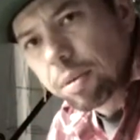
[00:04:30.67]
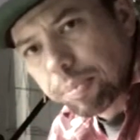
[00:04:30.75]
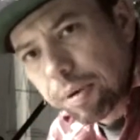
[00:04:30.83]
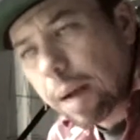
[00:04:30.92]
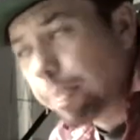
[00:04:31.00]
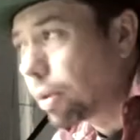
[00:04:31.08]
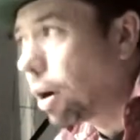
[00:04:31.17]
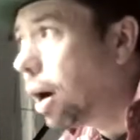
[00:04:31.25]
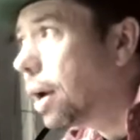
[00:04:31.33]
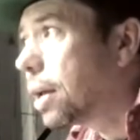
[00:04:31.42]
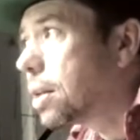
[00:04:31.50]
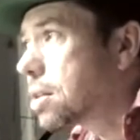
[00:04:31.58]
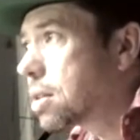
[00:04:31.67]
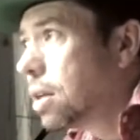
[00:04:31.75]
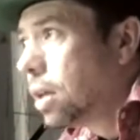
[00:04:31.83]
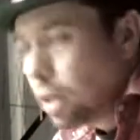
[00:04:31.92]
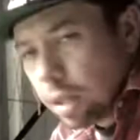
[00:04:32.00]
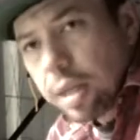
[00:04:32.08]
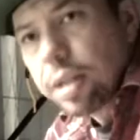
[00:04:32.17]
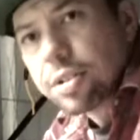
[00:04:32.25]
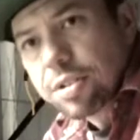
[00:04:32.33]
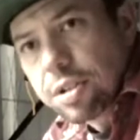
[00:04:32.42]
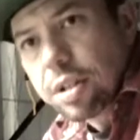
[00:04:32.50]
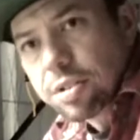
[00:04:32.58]
proper height
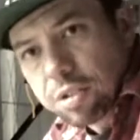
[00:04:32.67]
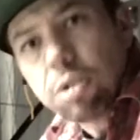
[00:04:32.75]
is